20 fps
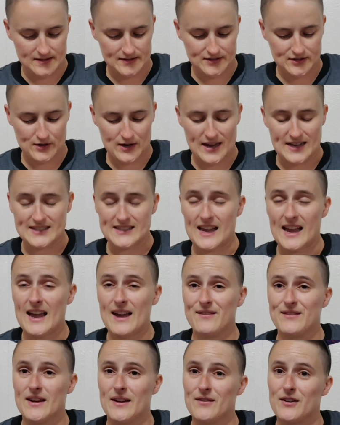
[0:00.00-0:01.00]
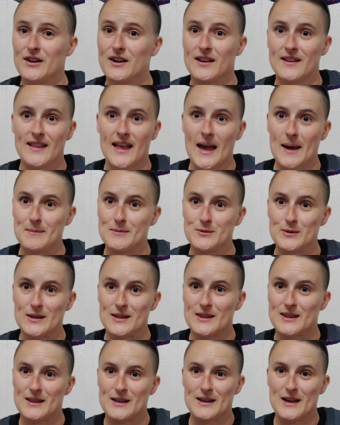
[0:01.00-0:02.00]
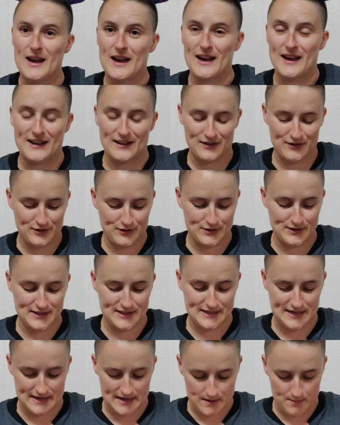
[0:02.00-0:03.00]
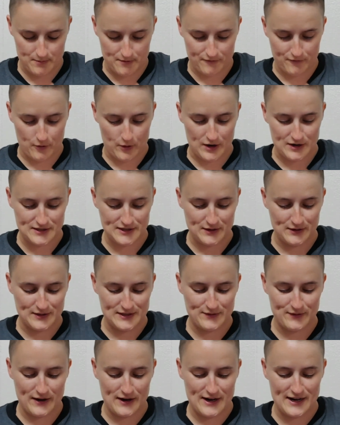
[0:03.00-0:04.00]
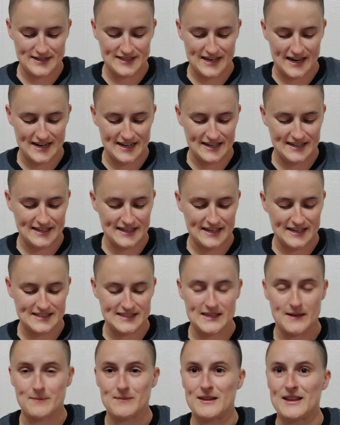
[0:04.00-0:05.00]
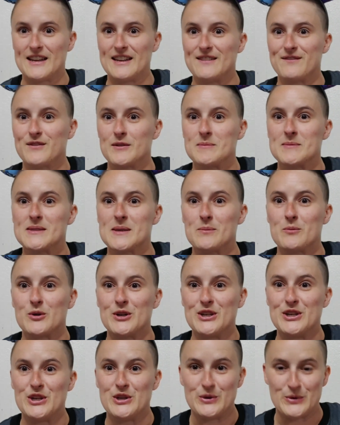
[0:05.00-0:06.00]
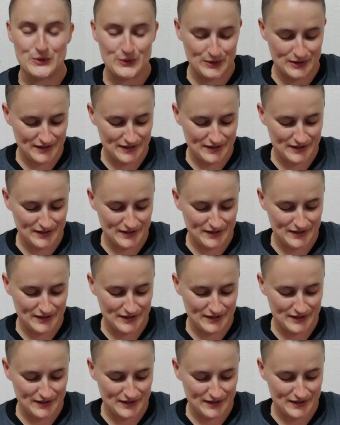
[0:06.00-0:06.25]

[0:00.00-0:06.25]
So yes, I have never collabed with uh, Christina before, so it's very exciting to get something from someone new.